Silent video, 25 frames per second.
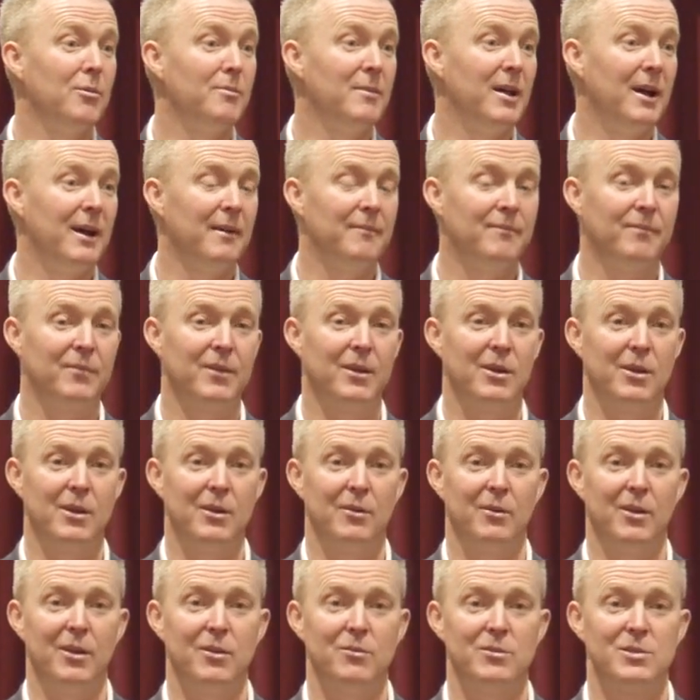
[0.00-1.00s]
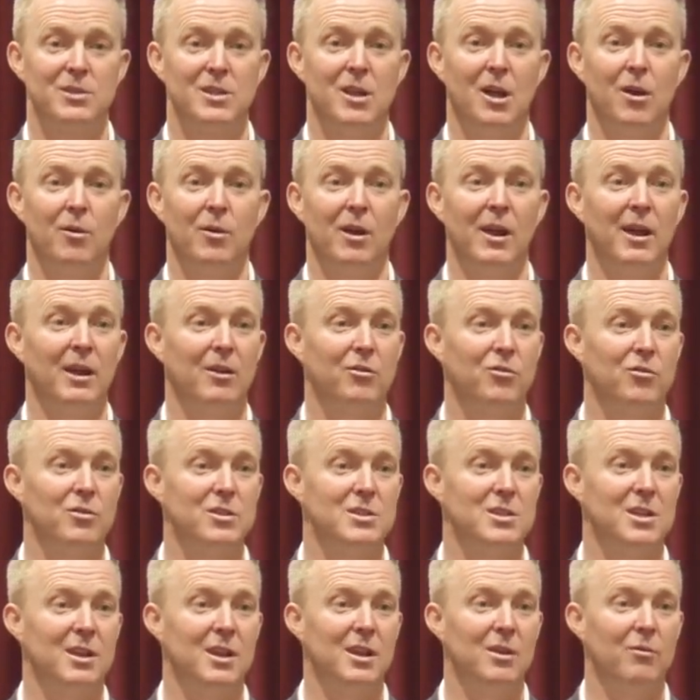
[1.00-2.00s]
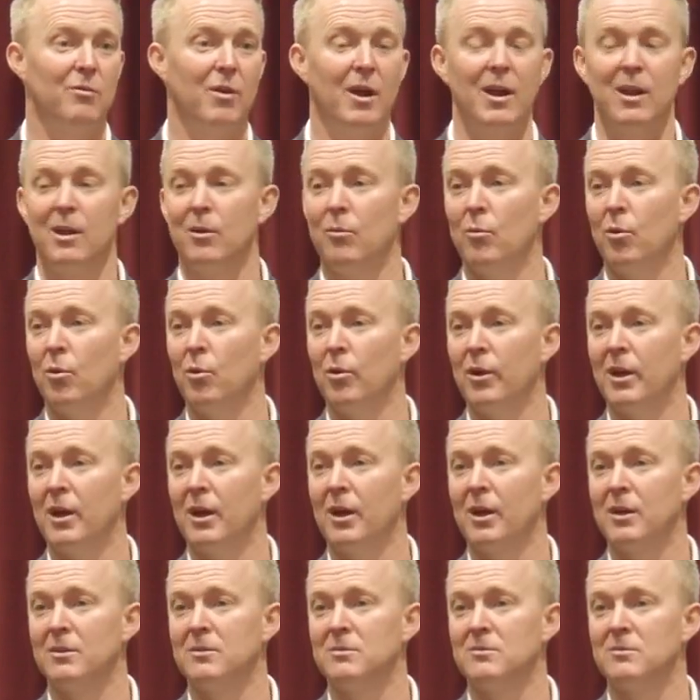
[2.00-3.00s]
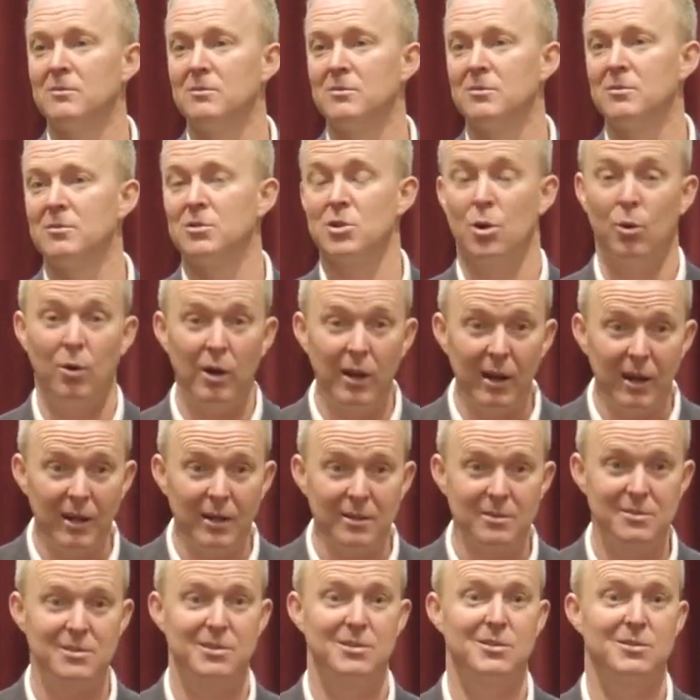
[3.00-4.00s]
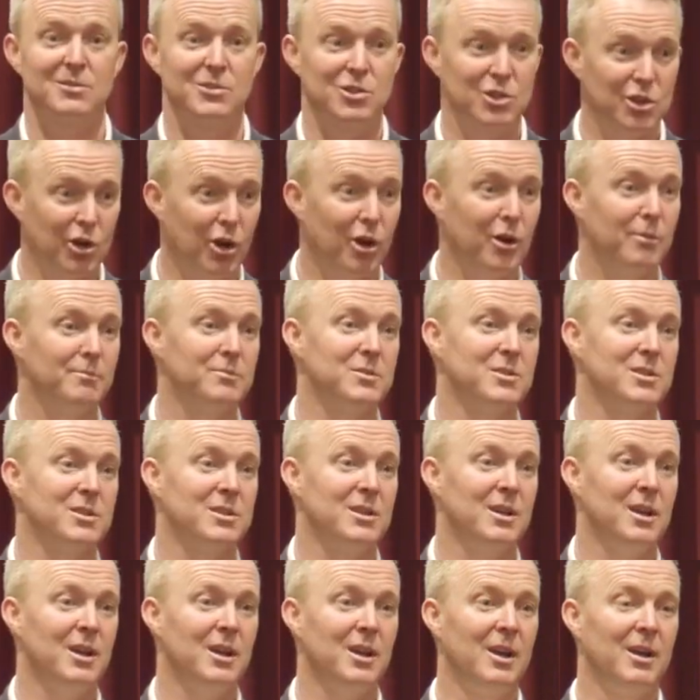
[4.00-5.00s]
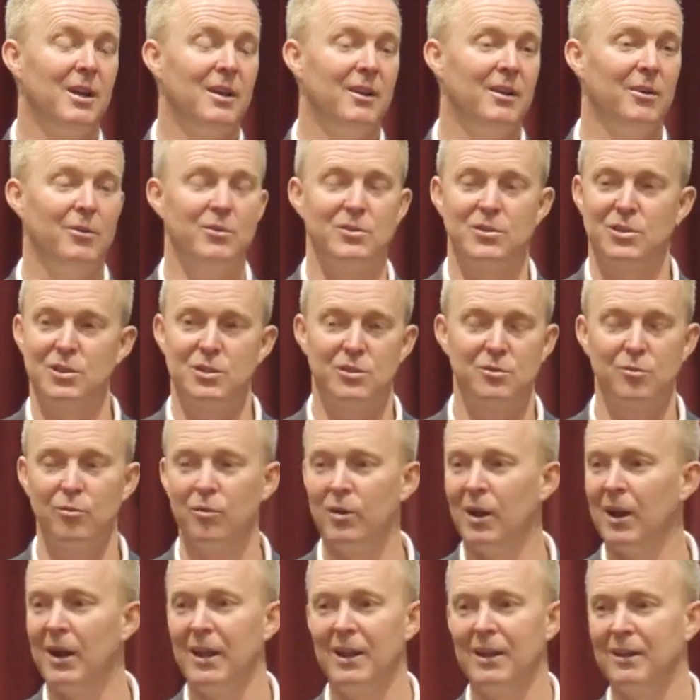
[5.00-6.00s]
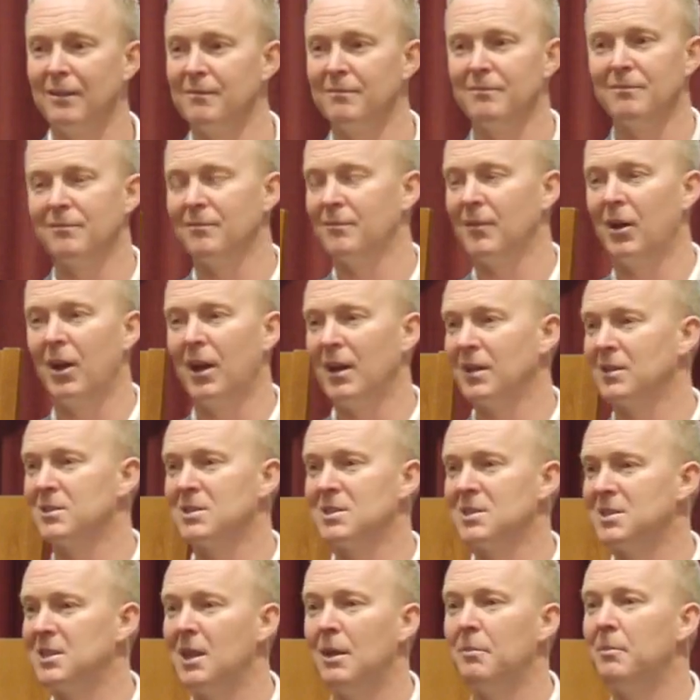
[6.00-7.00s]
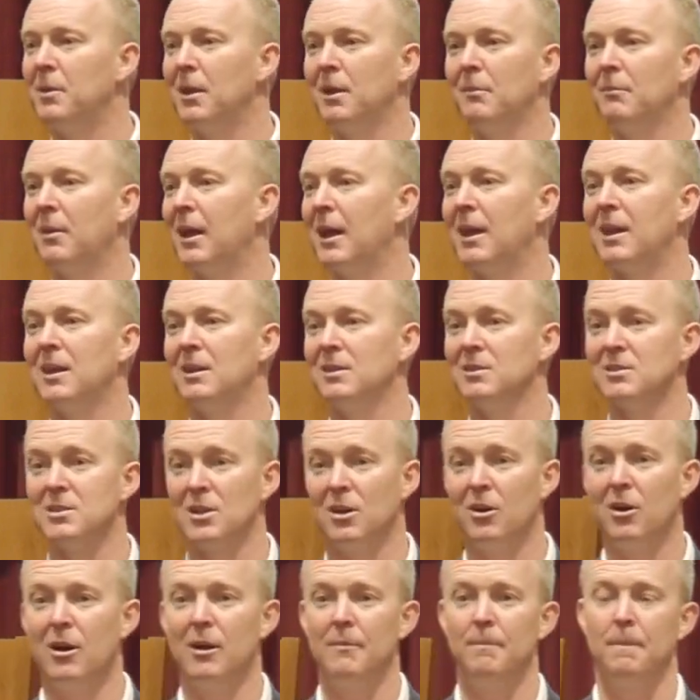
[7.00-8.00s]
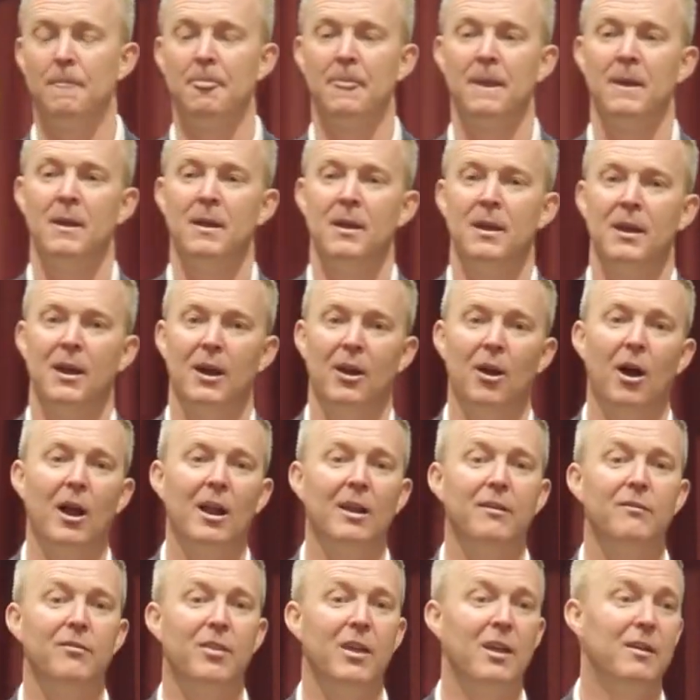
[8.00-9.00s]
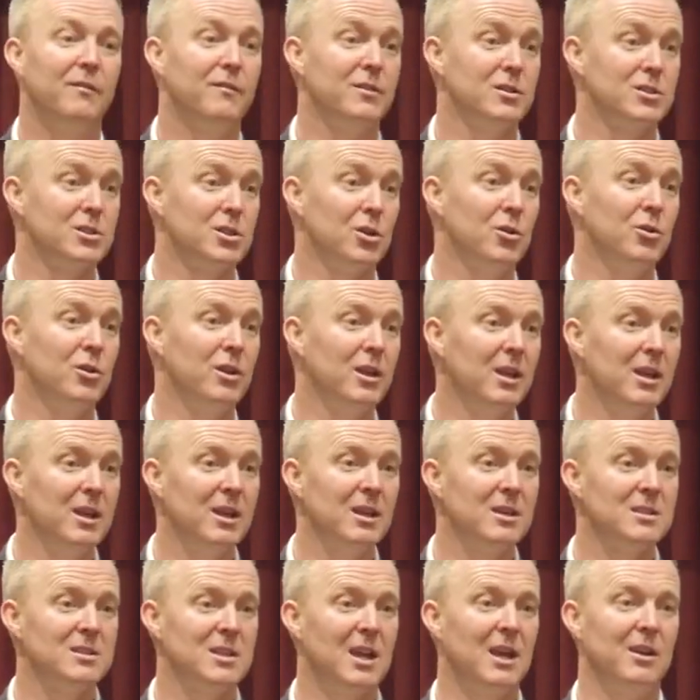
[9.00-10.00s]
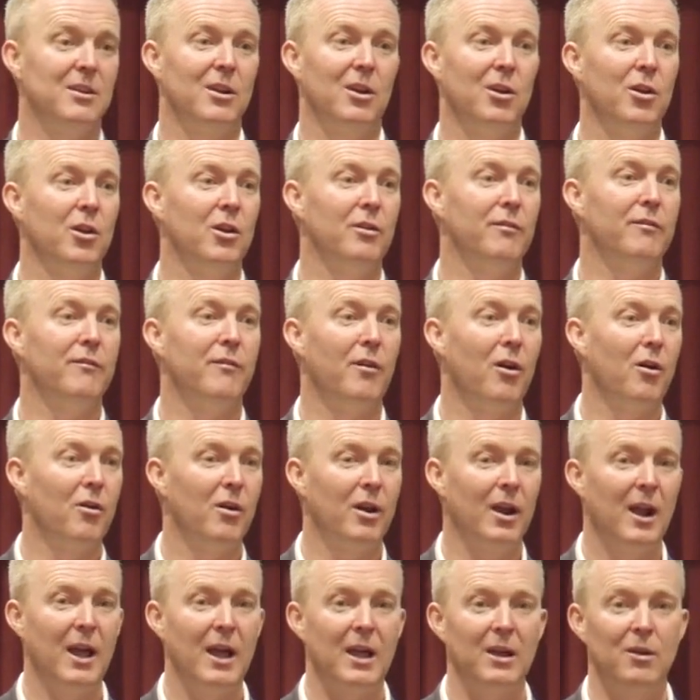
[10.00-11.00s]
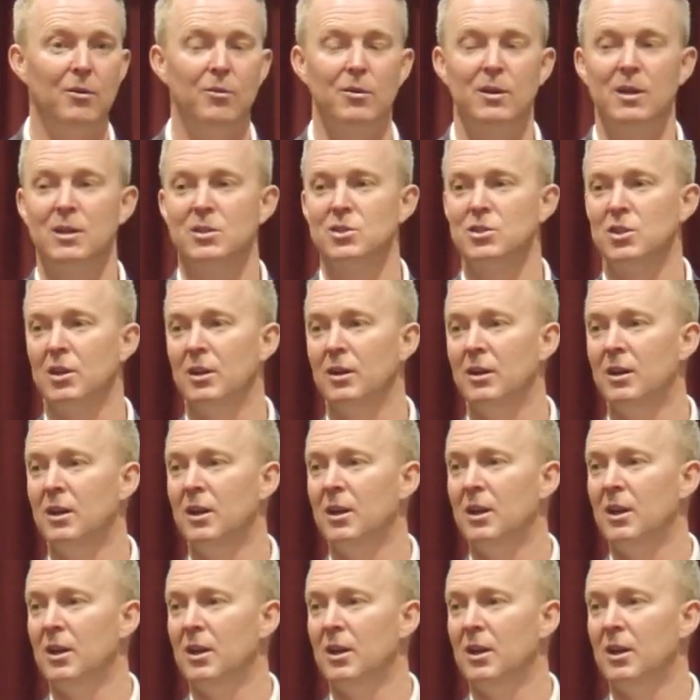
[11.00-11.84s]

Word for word: opener. There, there was no electricity, running water, toilets, shops. It was just really like stepping back in time. And I lived there for two years, had to learn a foreign language, and